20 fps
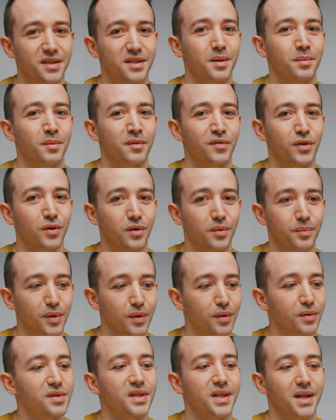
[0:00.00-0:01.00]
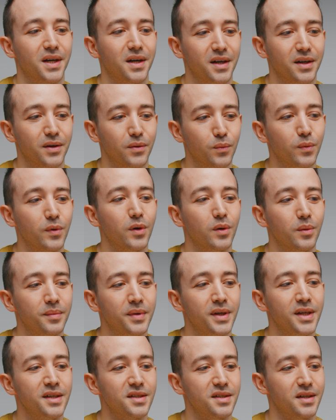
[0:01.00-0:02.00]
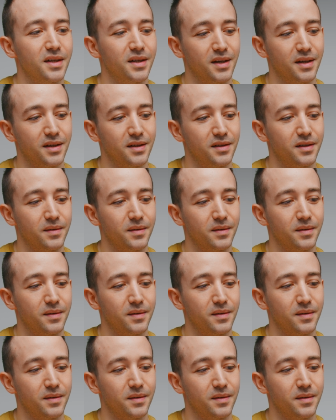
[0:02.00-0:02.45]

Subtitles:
some of your builds that I will miss, and